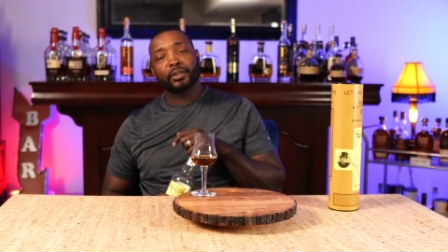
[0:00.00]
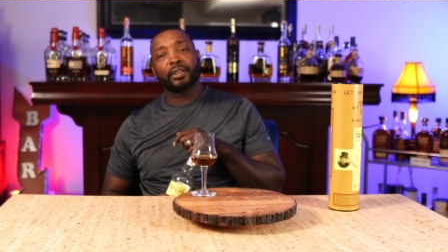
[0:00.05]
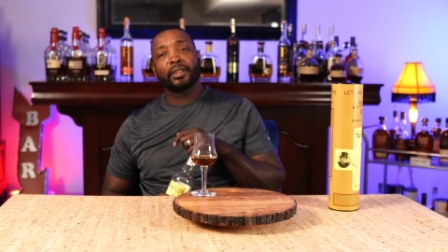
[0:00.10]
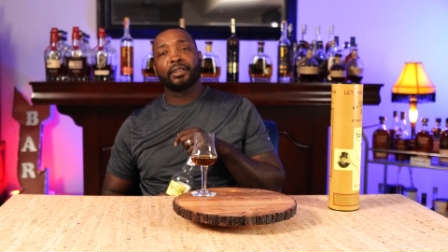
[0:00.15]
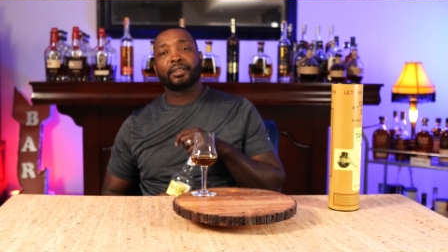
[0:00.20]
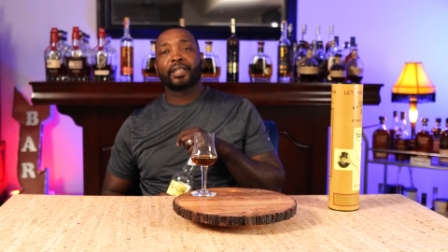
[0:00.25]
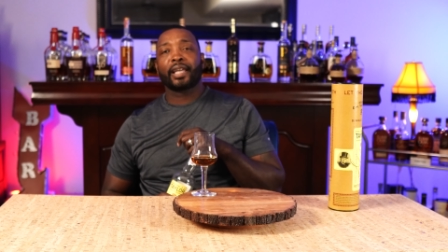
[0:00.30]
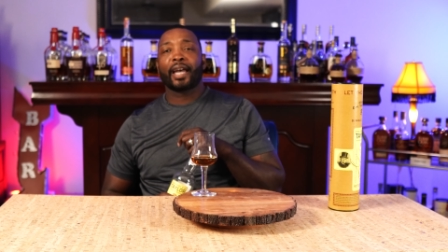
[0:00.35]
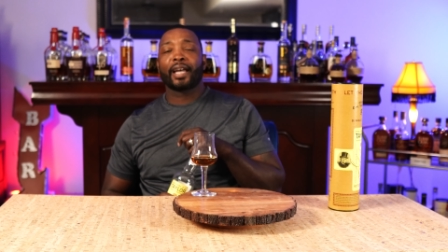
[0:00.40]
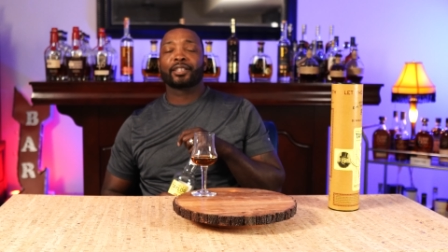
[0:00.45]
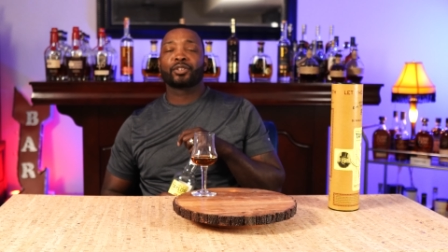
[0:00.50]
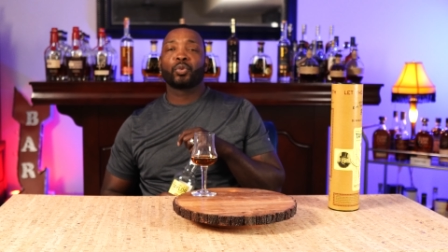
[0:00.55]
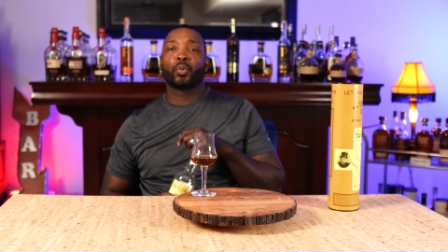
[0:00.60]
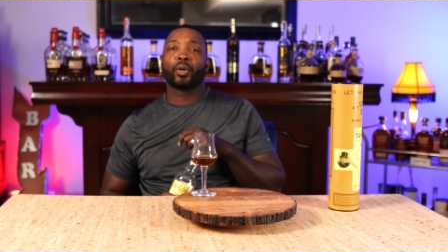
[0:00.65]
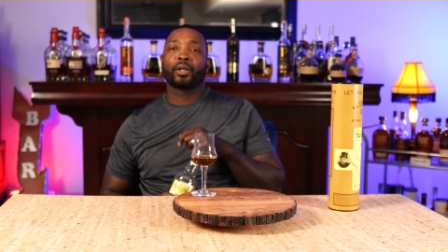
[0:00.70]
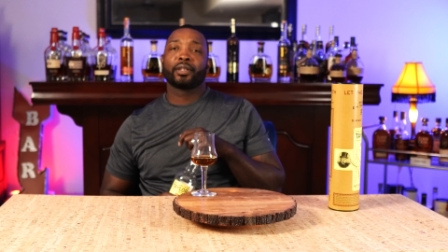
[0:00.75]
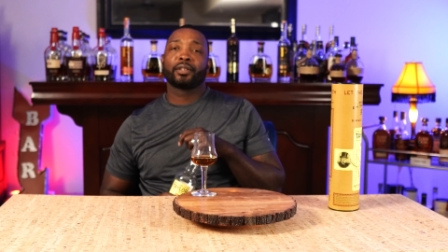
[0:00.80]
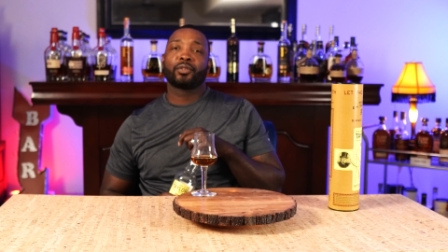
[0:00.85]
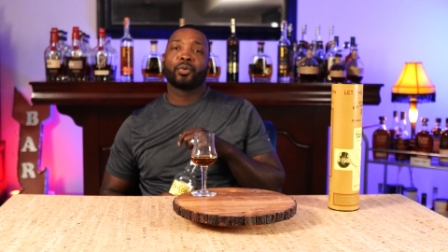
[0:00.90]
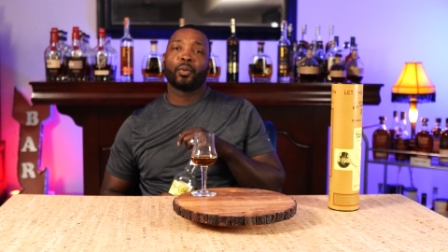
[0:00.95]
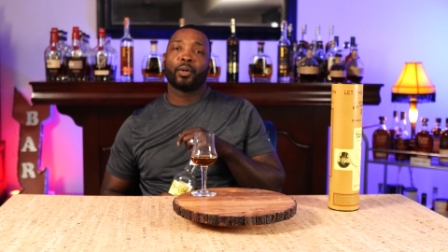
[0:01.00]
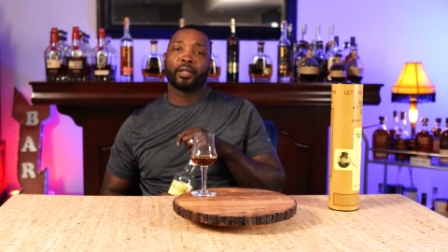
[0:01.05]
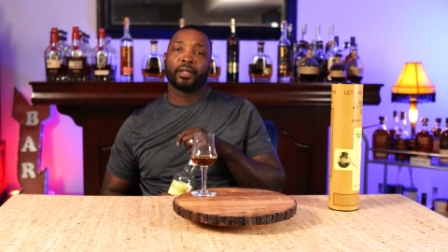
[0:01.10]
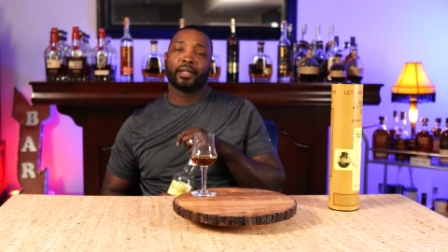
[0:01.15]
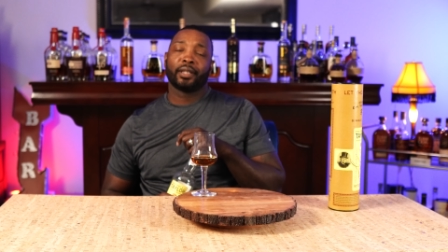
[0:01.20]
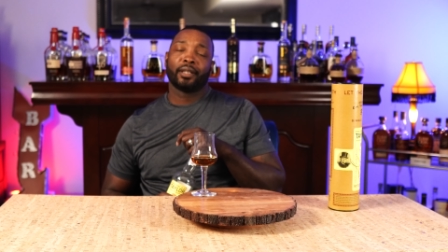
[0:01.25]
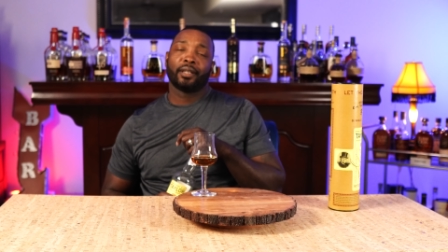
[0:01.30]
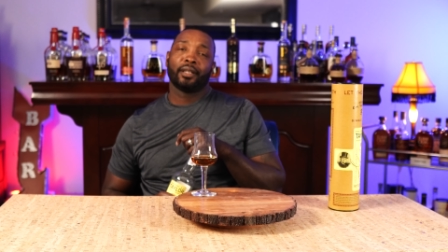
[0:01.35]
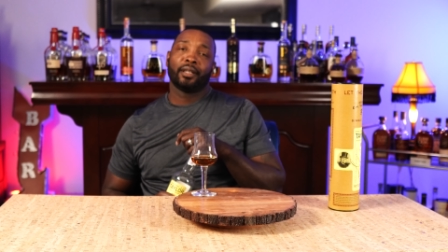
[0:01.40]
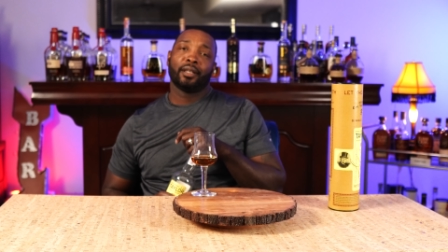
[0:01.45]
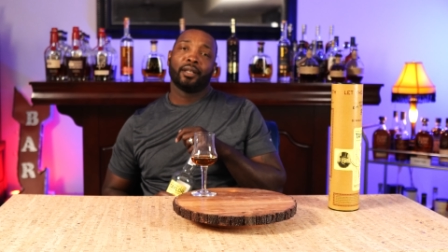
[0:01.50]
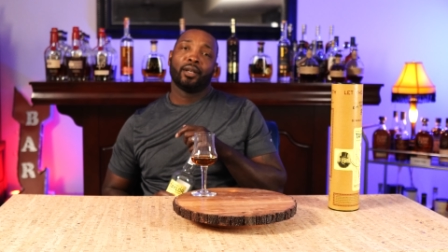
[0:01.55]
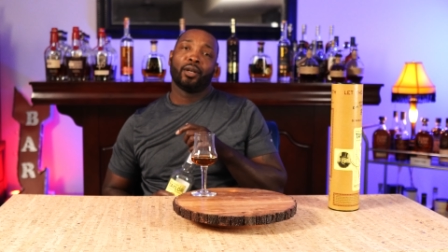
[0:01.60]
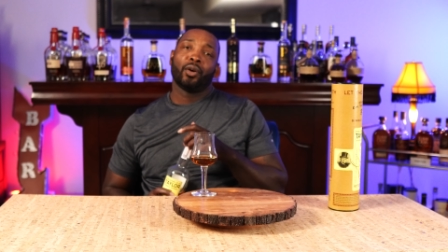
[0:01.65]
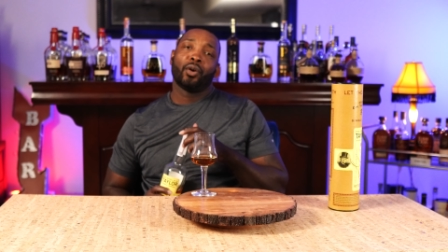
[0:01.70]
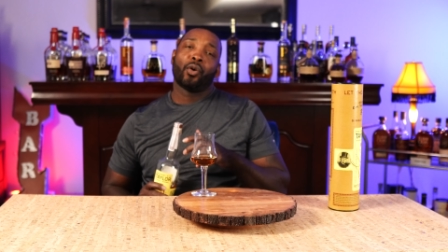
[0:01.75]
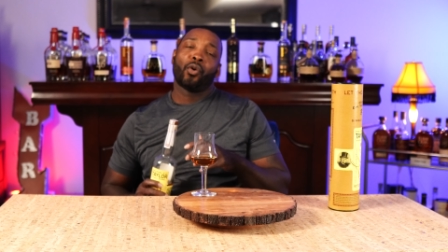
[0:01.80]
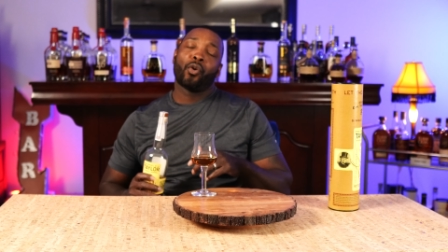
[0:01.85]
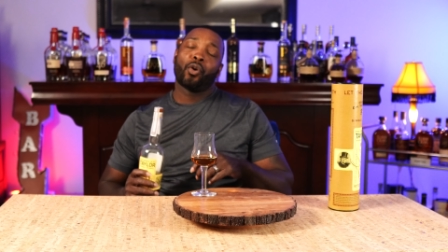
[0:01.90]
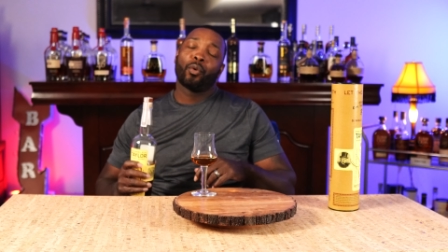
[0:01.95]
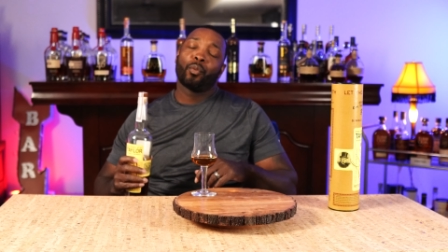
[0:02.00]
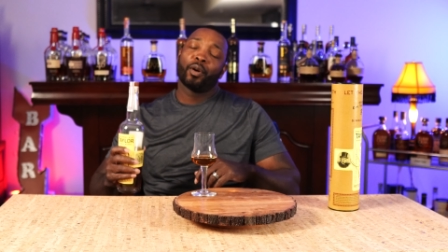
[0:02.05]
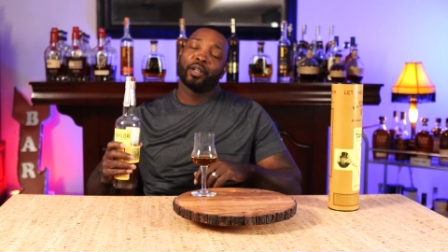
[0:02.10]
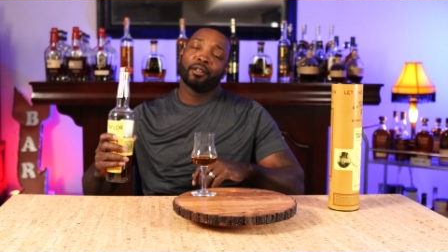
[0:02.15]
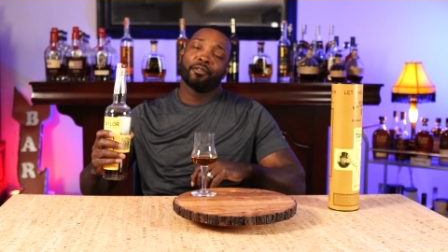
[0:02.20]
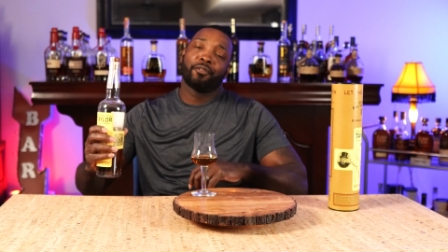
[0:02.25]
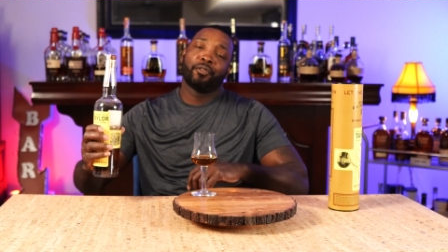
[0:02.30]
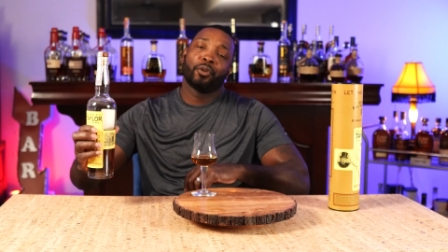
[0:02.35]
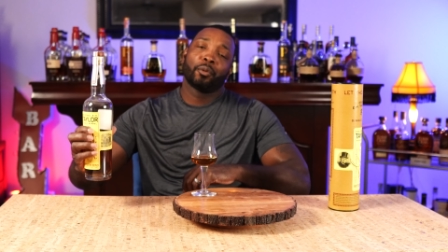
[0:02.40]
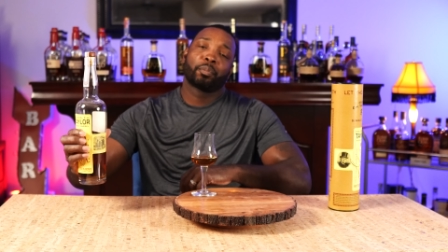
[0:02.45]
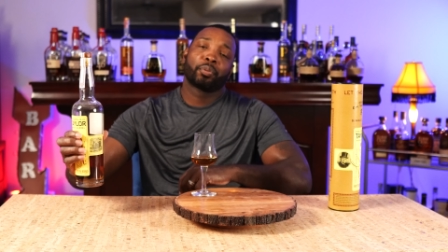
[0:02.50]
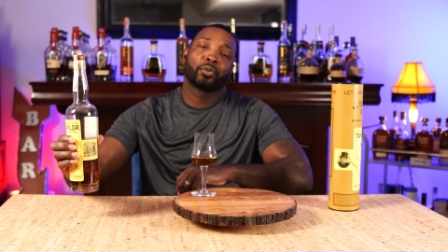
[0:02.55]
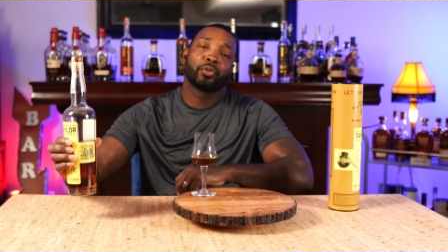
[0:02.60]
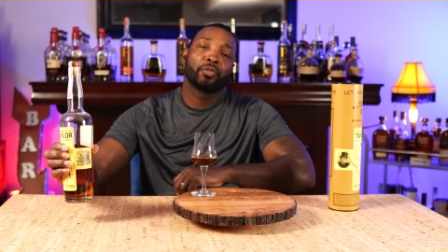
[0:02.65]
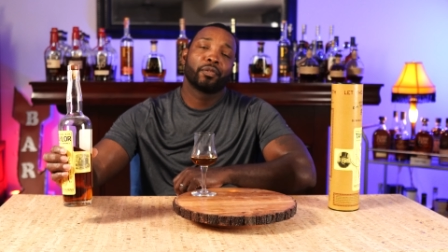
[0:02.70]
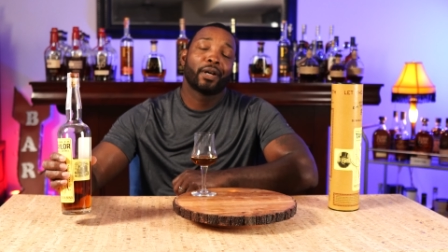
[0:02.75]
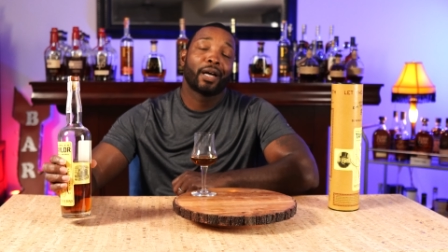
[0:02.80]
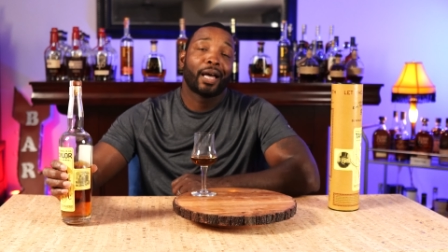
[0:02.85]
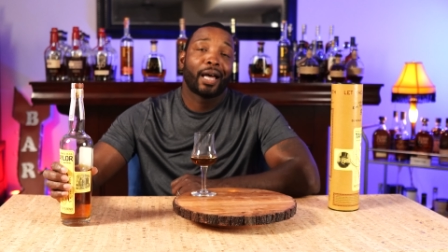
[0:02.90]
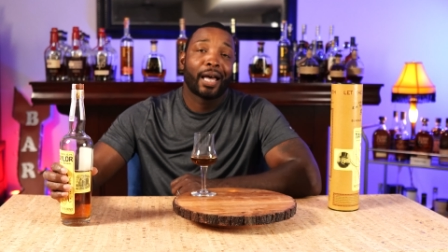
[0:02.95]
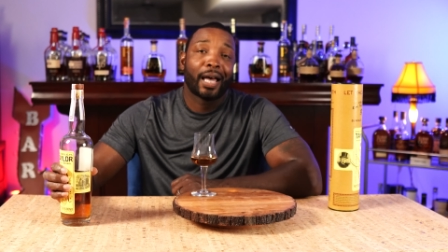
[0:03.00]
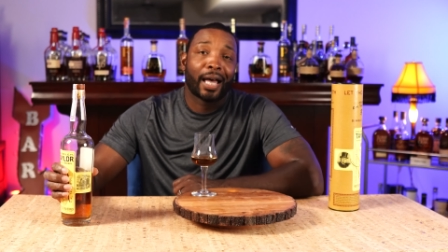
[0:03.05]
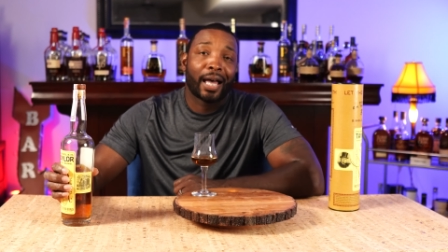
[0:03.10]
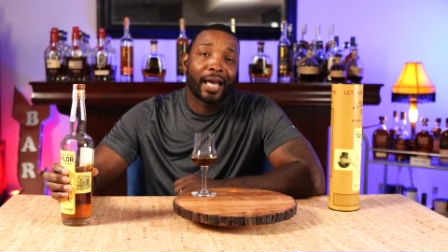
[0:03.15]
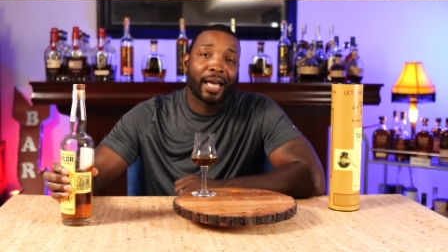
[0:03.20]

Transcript: T. Stagg 2020 or Weller Full Proof.